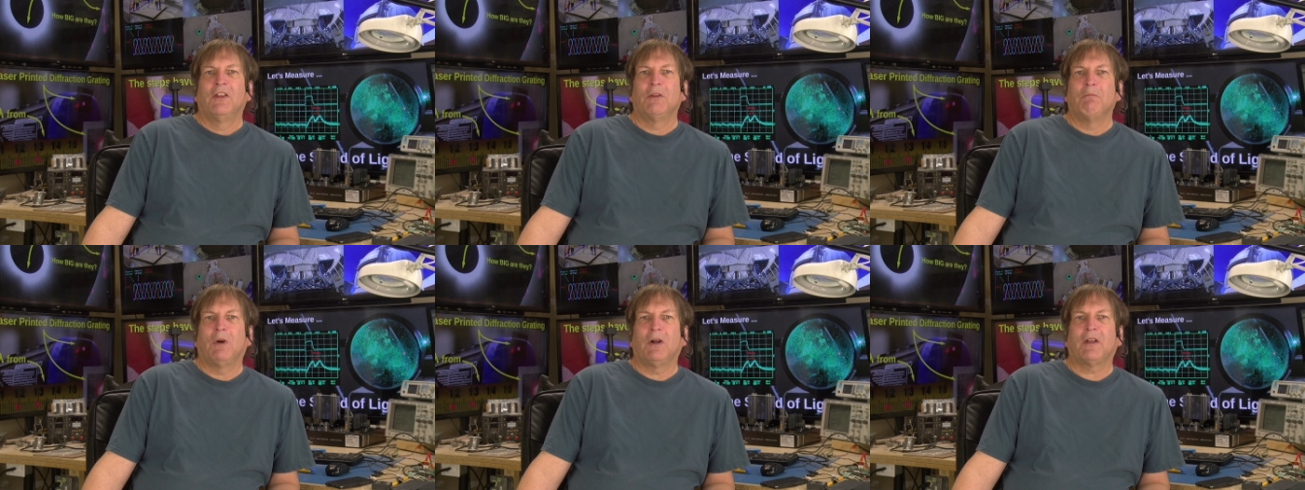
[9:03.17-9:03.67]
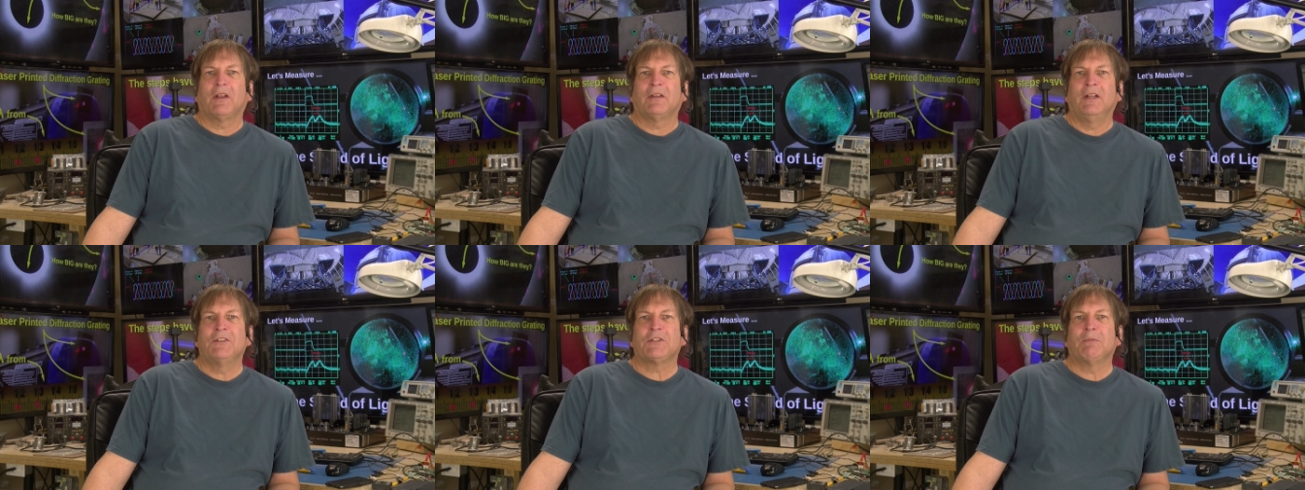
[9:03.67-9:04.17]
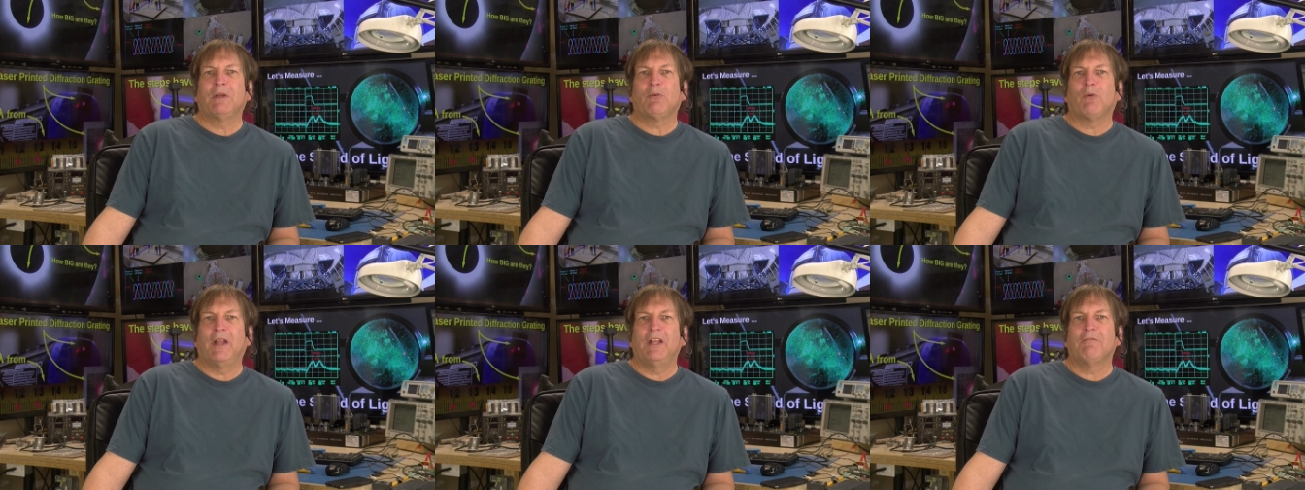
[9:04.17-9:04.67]
The market needs to be
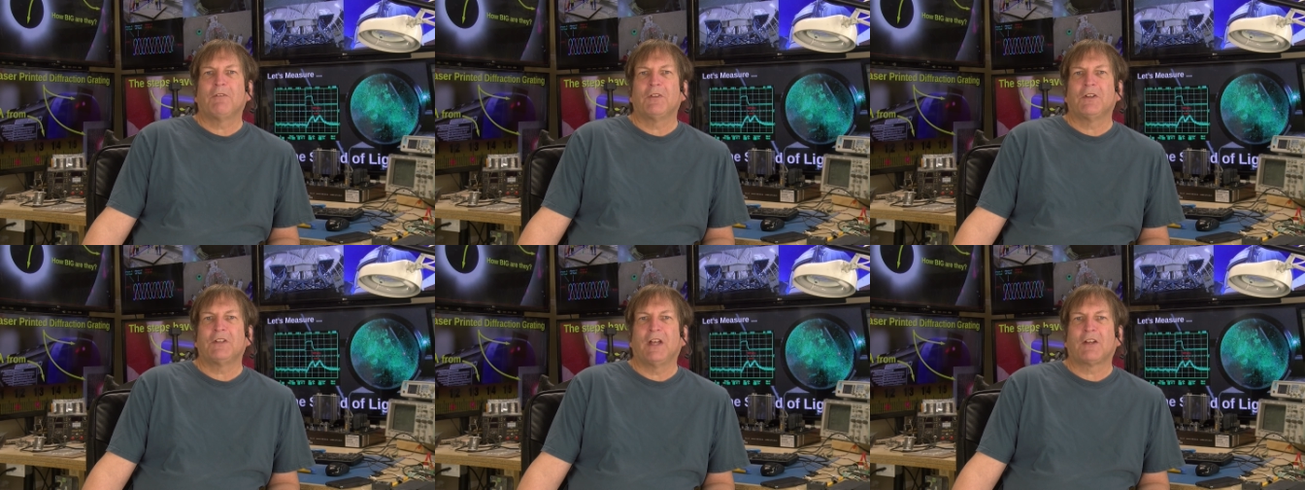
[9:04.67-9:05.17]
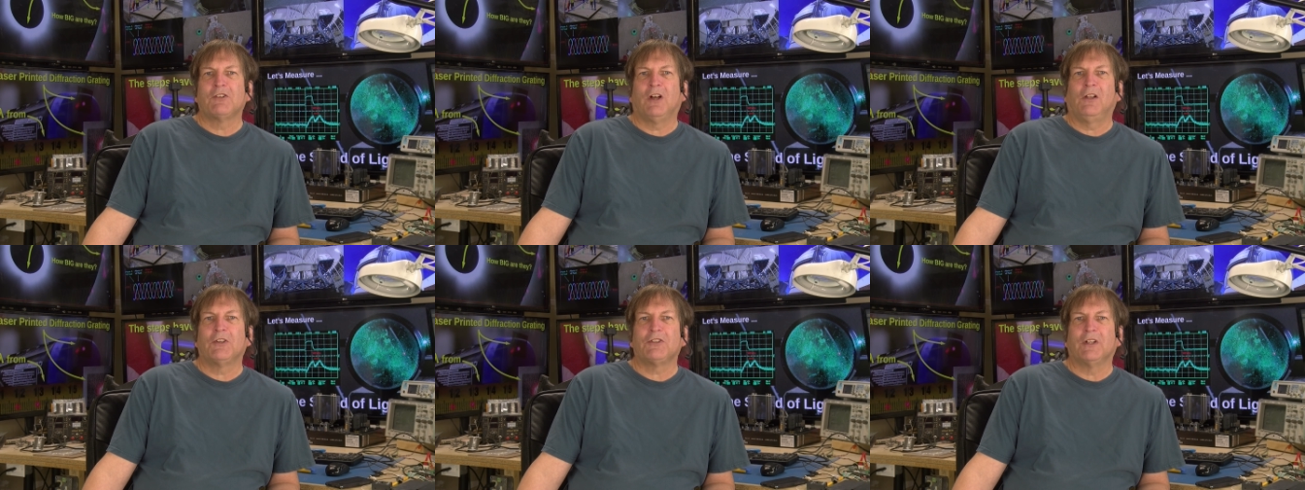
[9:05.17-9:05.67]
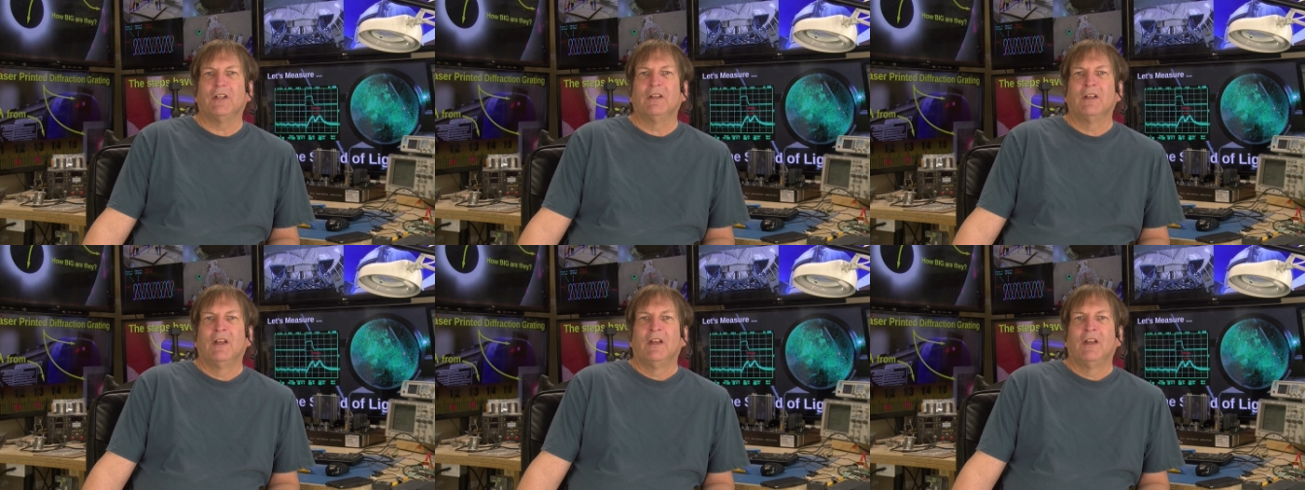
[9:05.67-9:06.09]
ready for the technology.